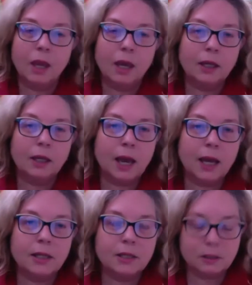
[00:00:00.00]
and
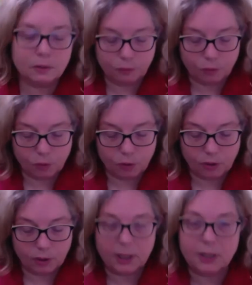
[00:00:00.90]
ask
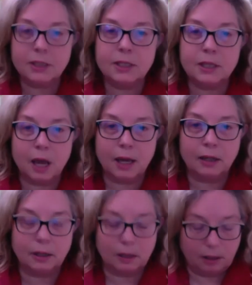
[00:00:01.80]
for insight